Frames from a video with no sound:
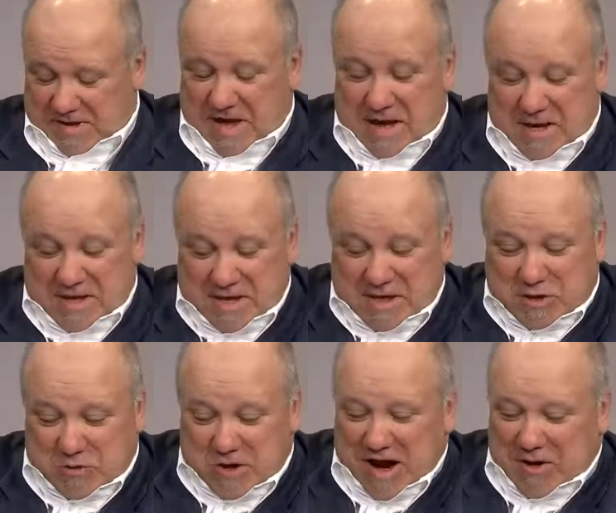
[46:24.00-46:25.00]

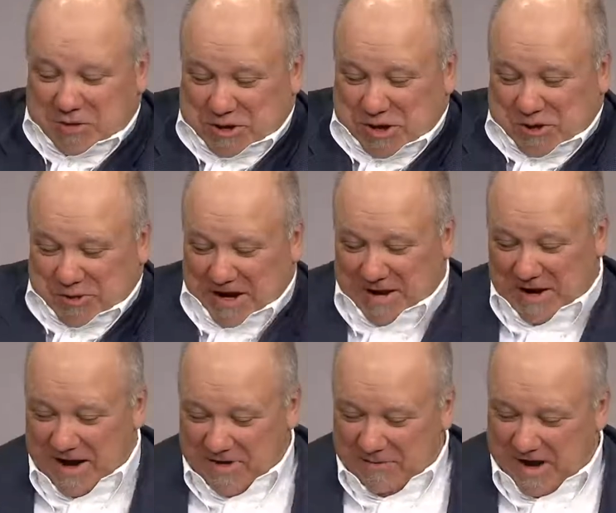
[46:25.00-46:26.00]
That's what I was told.
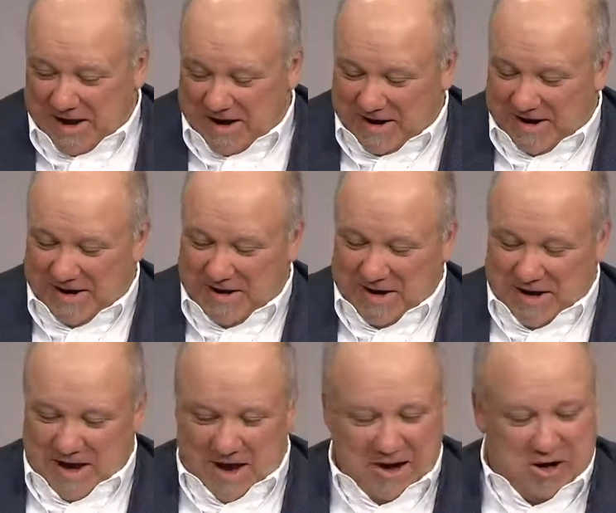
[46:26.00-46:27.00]
I
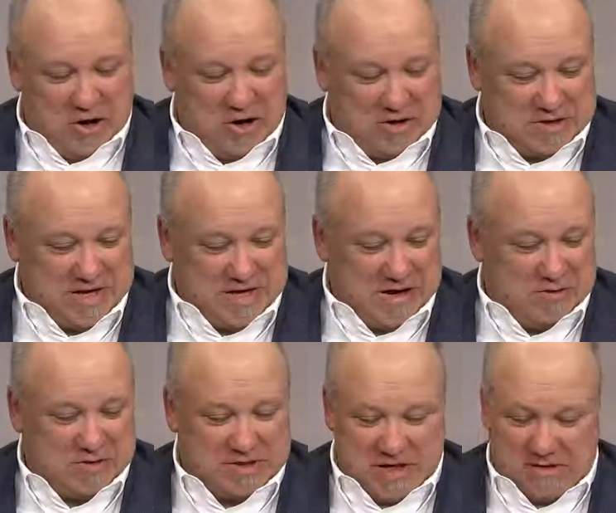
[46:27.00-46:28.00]
got a call saying that
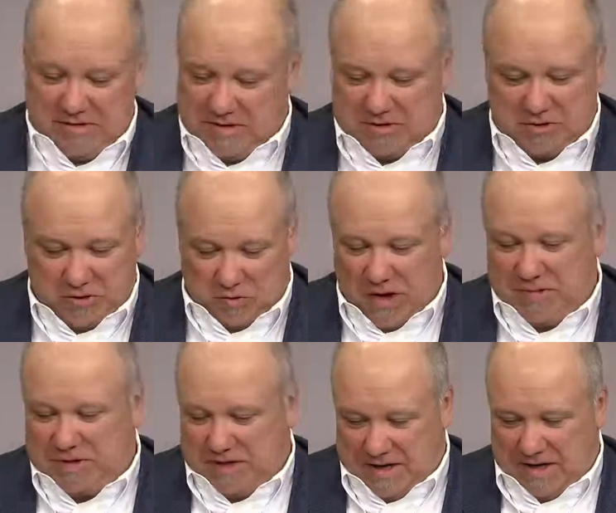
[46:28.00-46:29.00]
it was on a certain
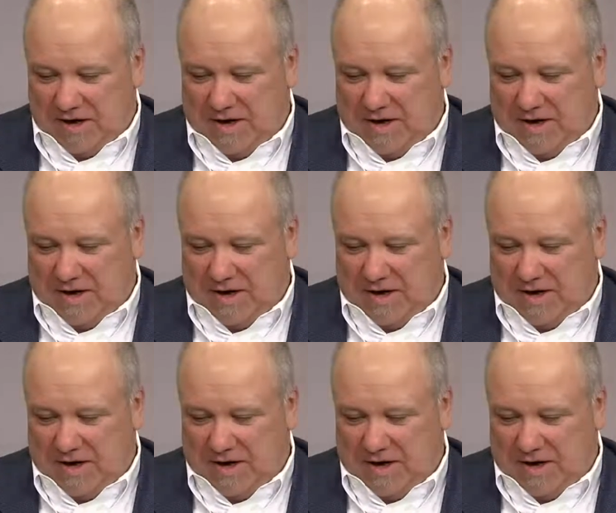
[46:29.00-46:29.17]
website.